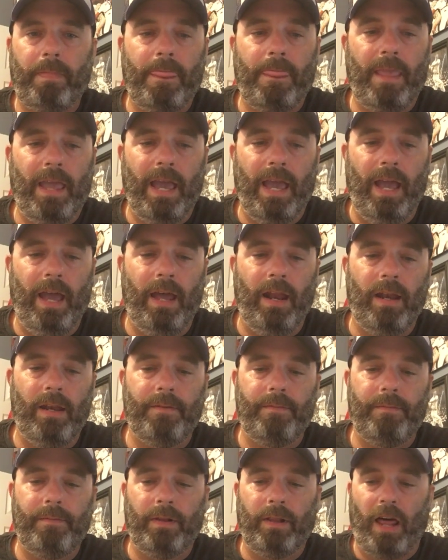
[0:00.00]
And
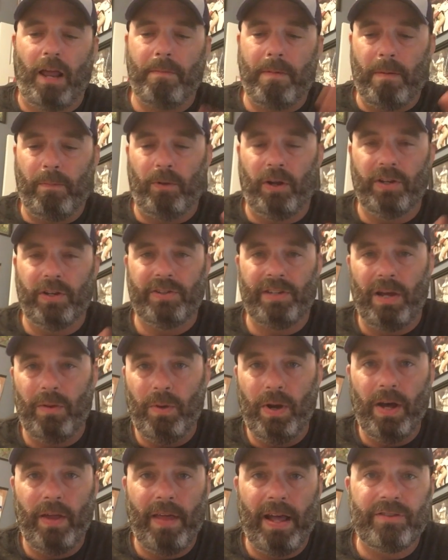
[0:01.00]
a lot of people are going to say,
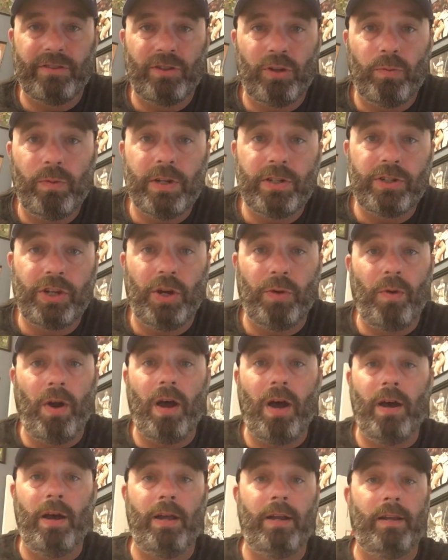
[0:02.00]
well, that's the risk you
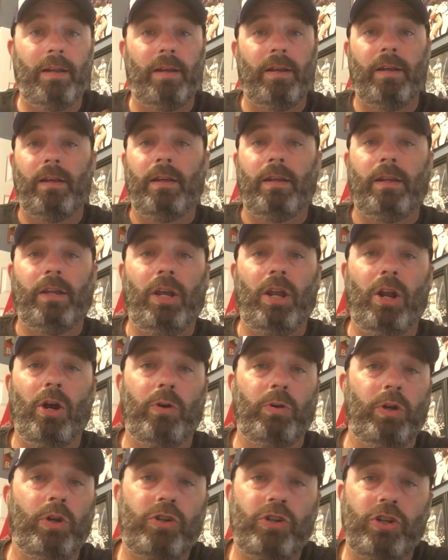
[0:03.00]
run. You know,
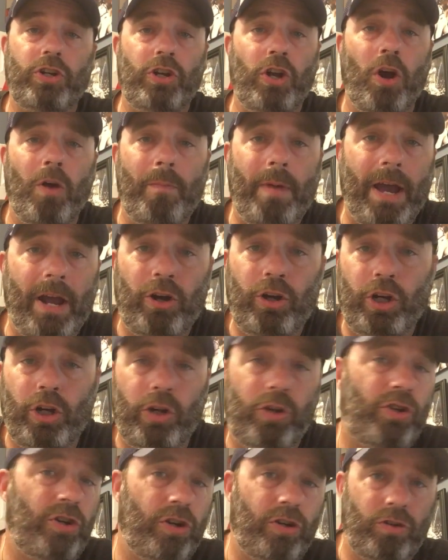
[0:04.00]
you should know better. You
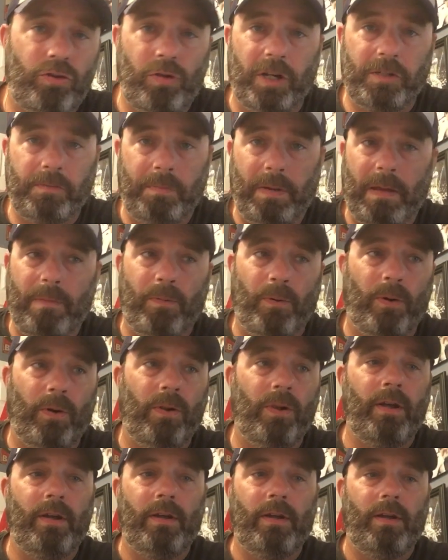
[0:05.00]
shouldn't trust
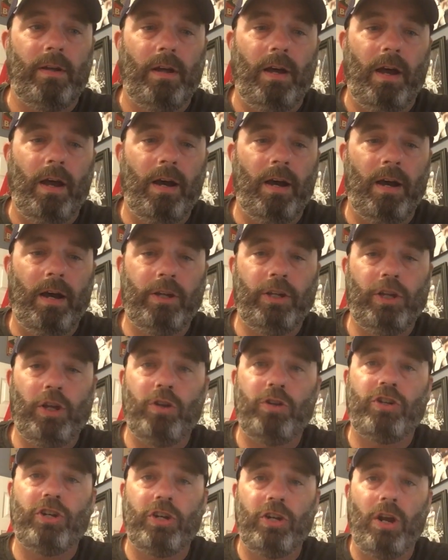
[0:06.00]
people. Uh, you
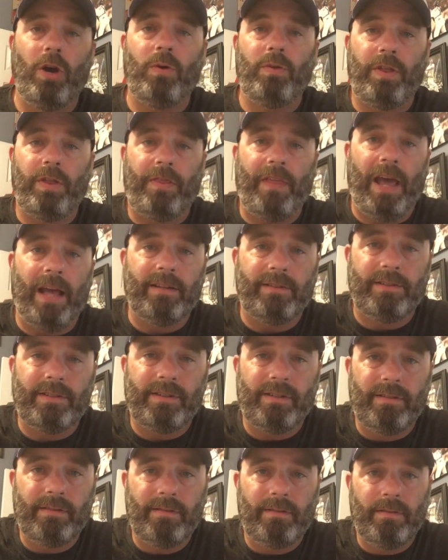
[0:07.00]
should know that
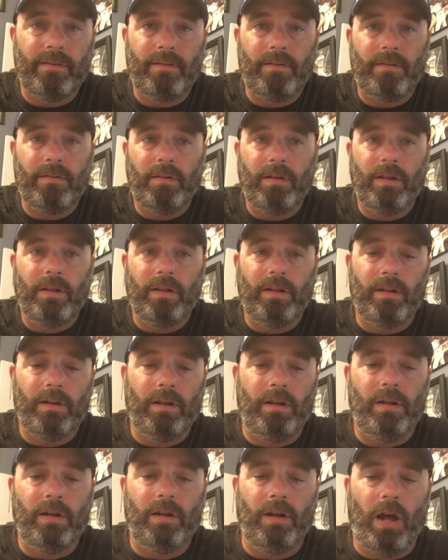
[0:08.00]
that's
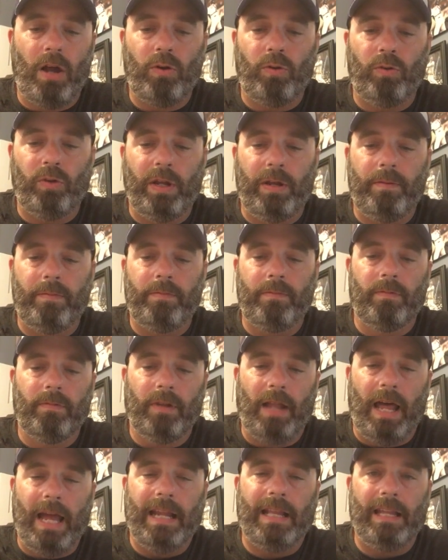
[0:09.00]
not only
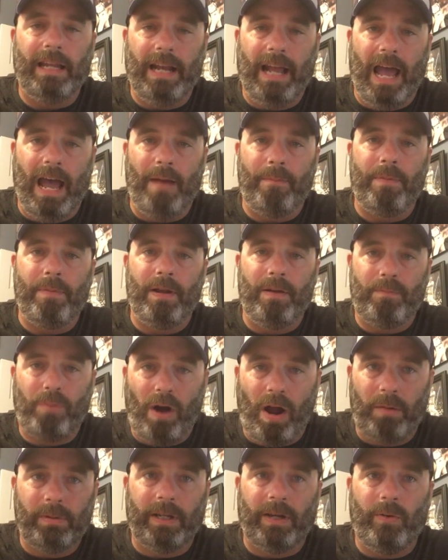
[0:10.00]
likely to happen,
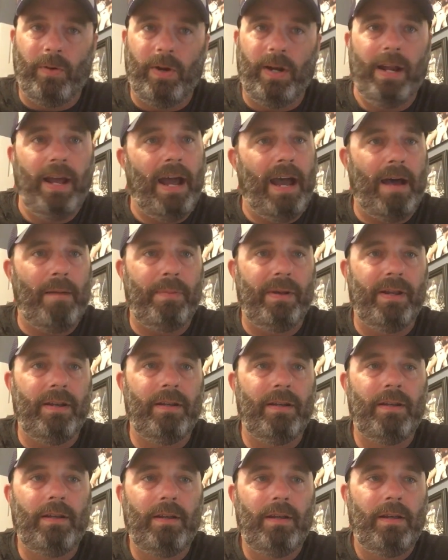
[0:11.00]
probably going to happen.